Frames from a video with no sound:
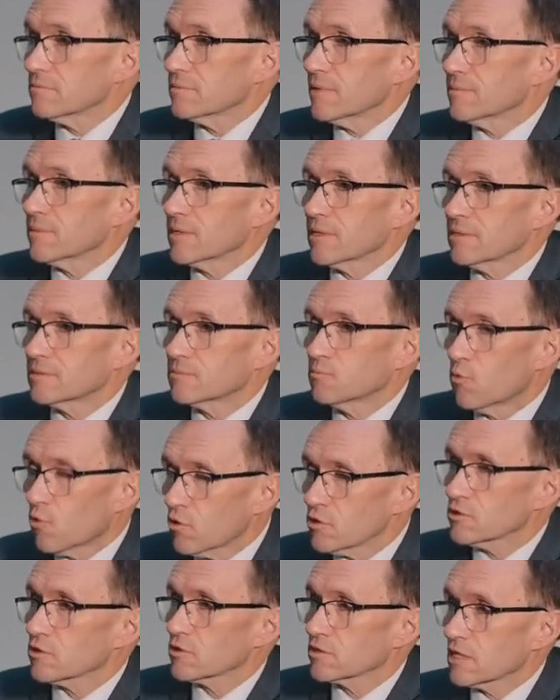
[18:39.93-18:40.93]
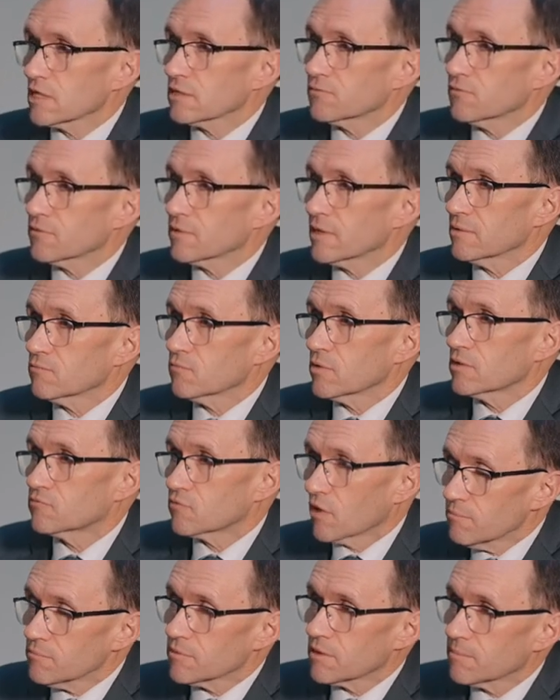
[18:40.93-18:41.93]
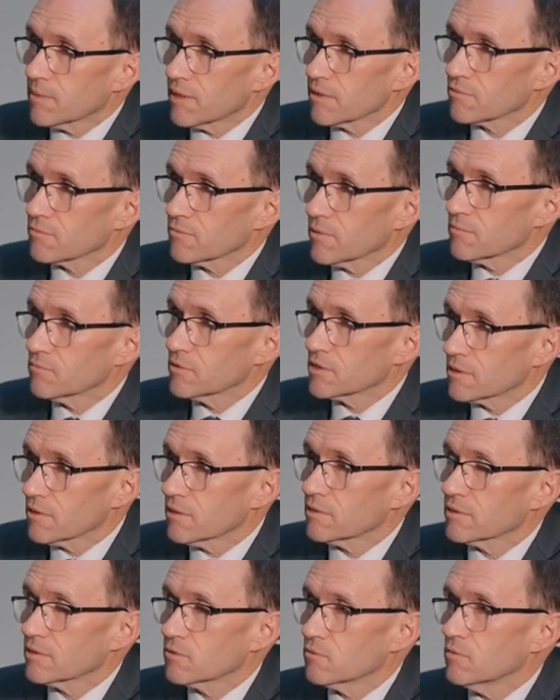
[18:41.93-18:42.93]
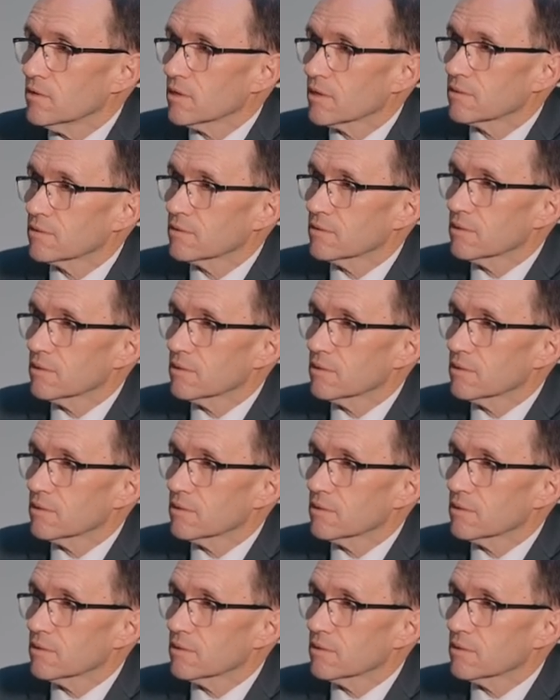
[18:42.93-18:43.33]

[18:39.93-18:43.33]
I mean, it's more successful than we dreamt about when we started doing it.